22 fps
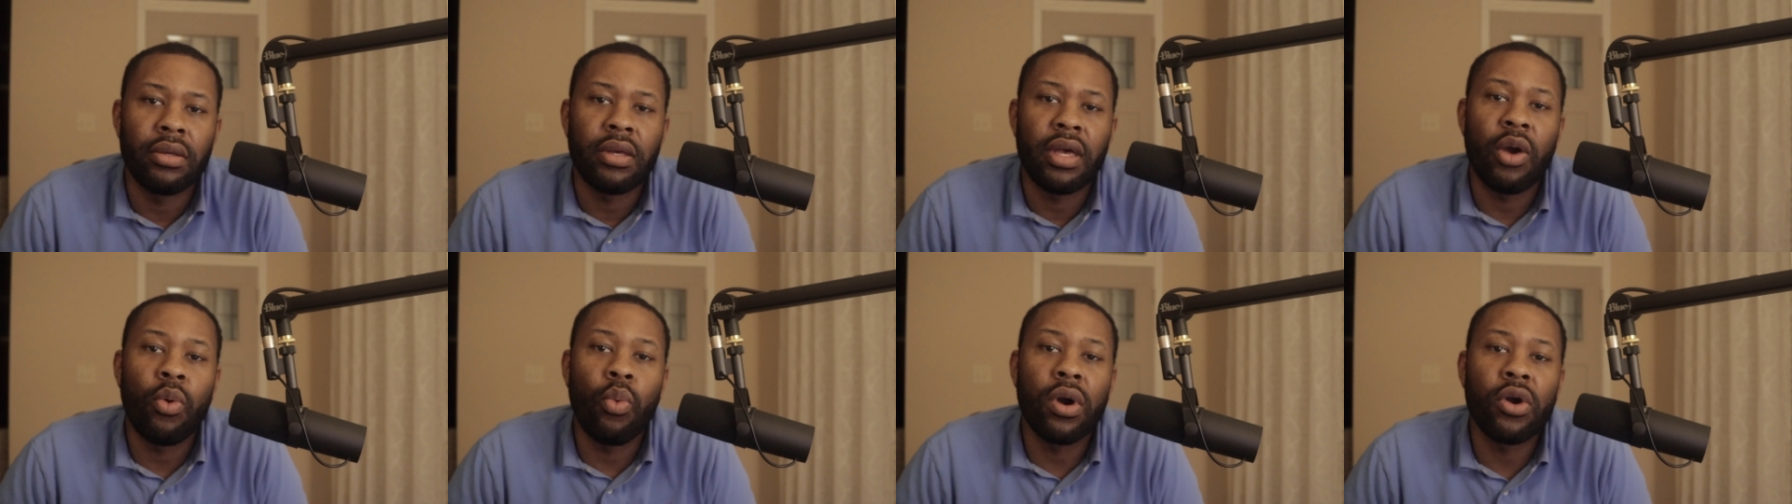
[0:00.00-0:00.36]

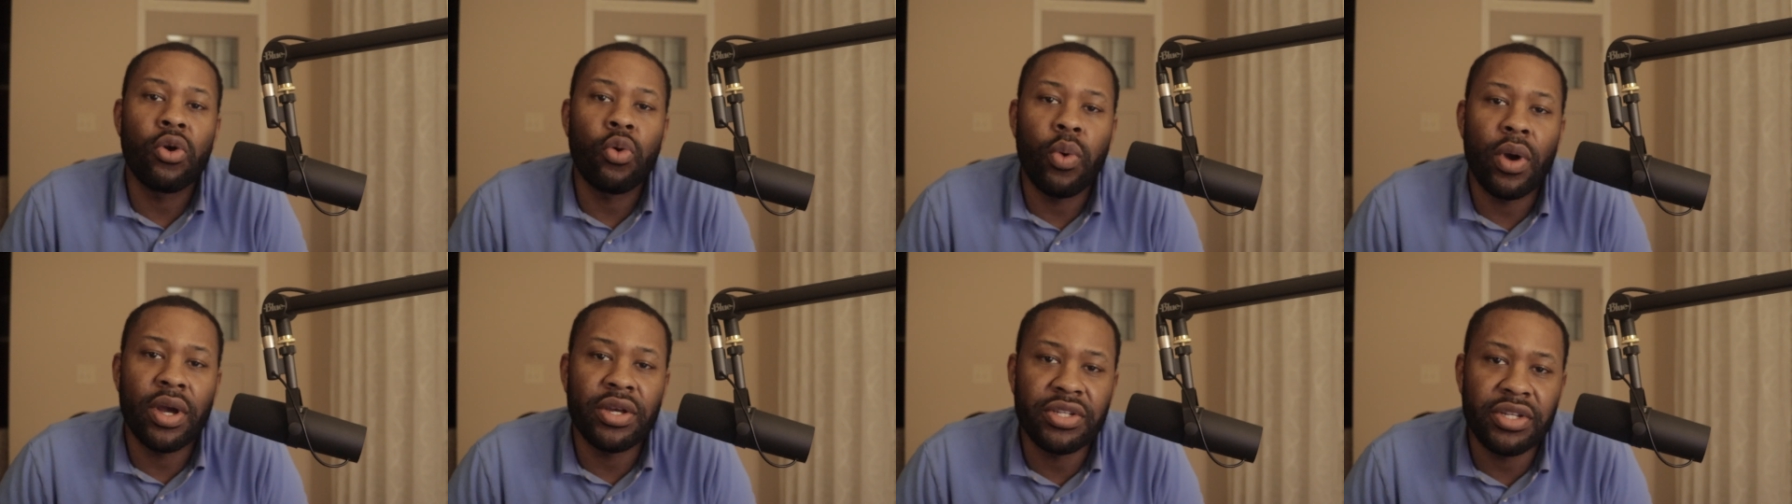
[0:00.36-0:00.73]
And one
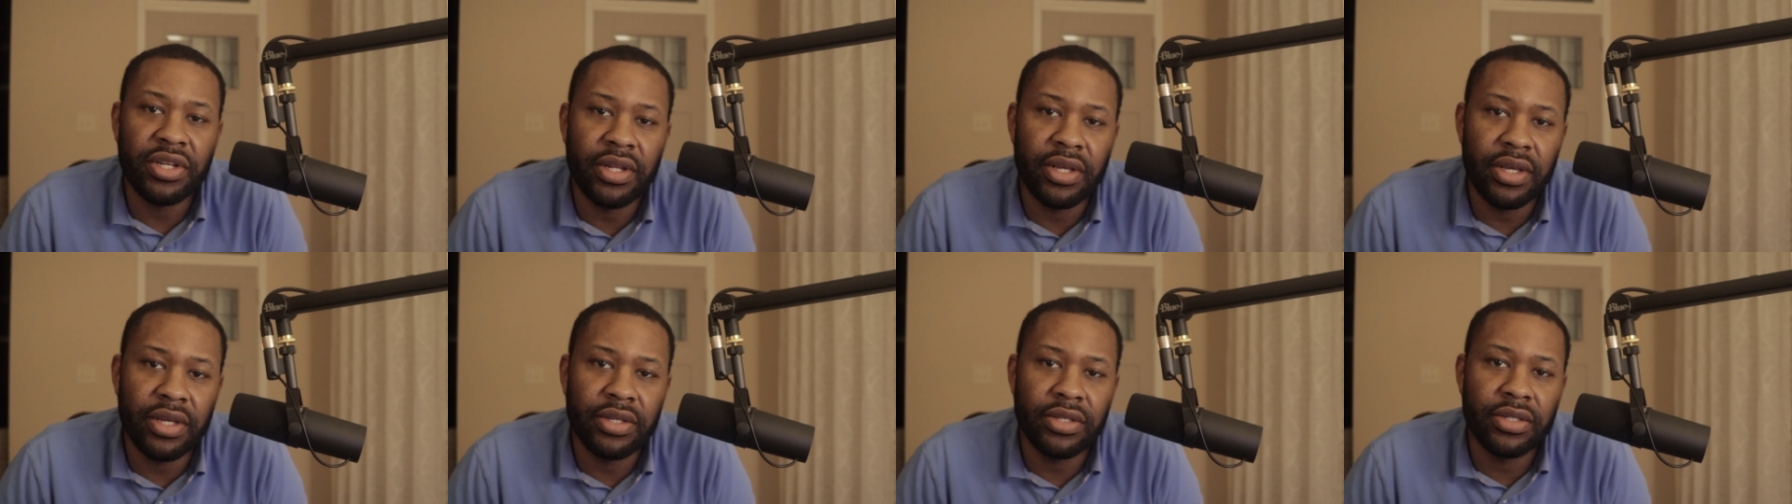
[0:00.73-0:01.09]

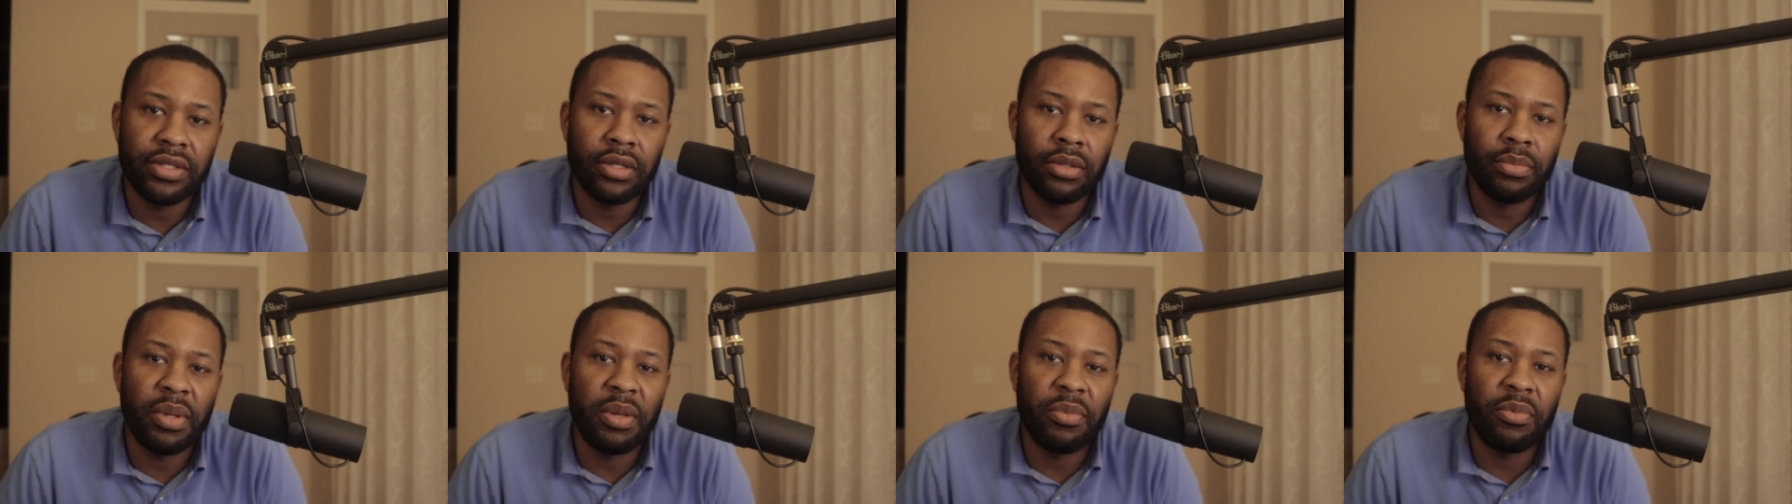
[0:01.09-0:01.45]
question is
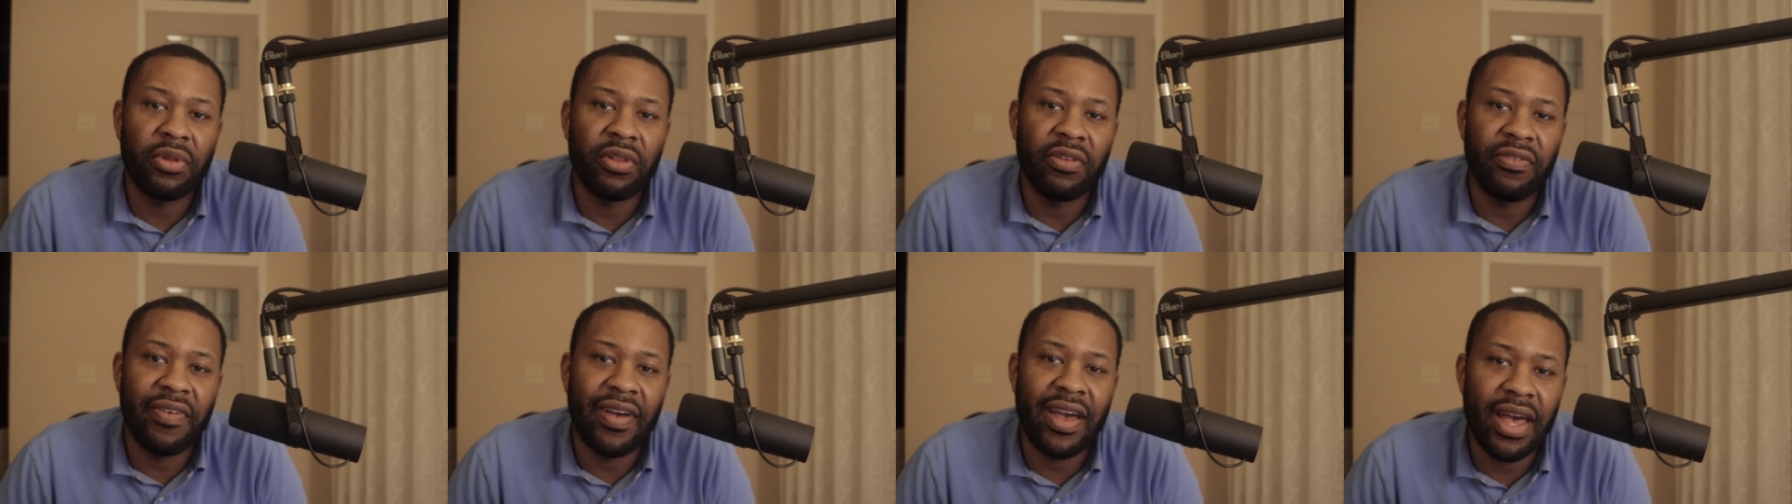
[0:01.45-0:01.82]

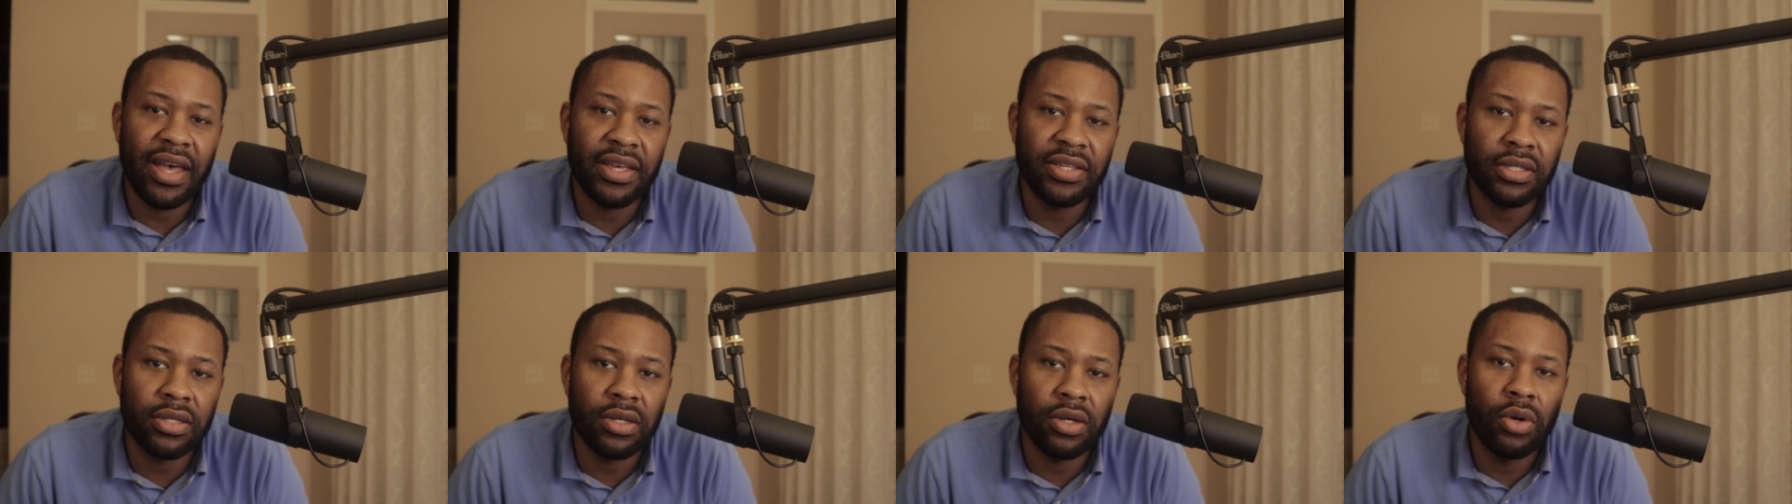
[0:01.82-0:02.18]
people have
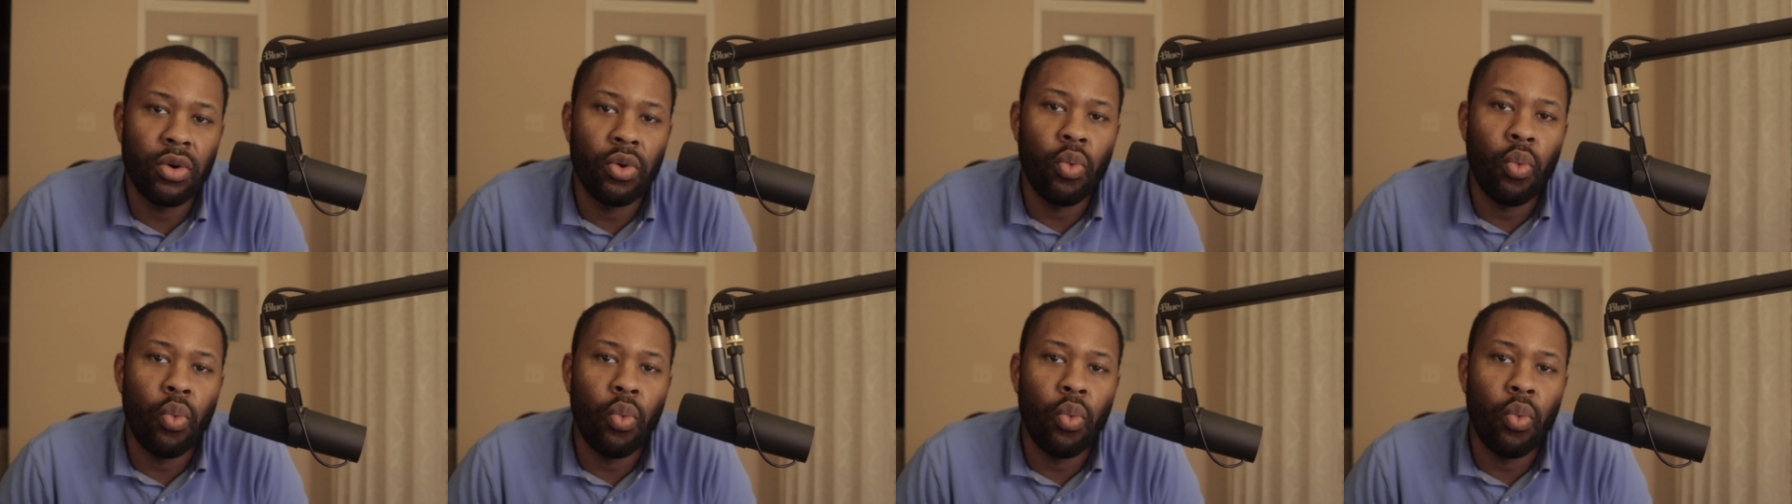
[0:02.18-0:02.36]
asked,